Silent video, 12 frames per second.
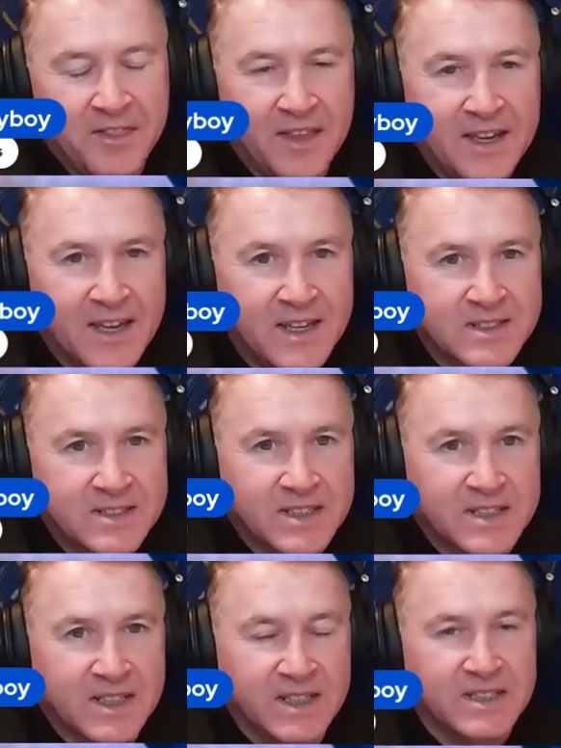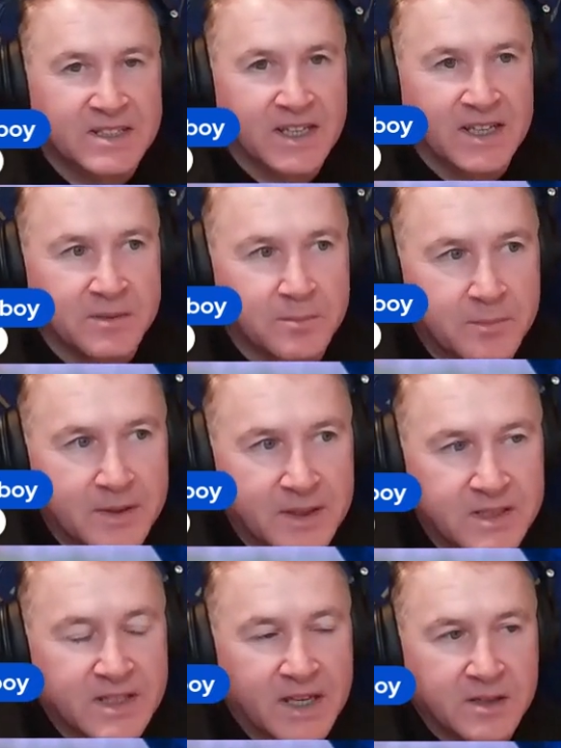the thing is,
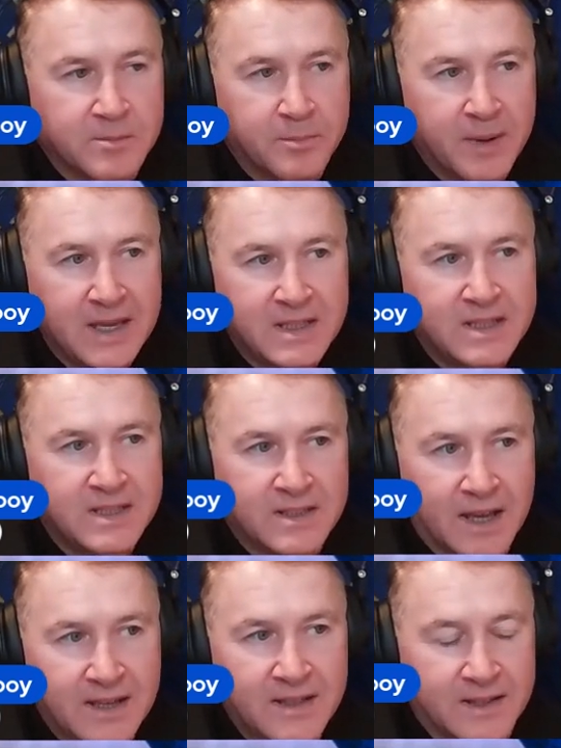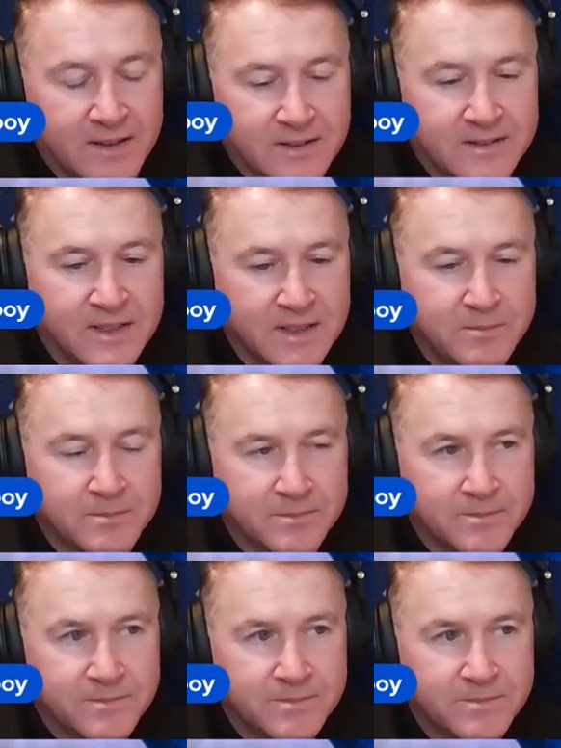he's getting bedded into the team.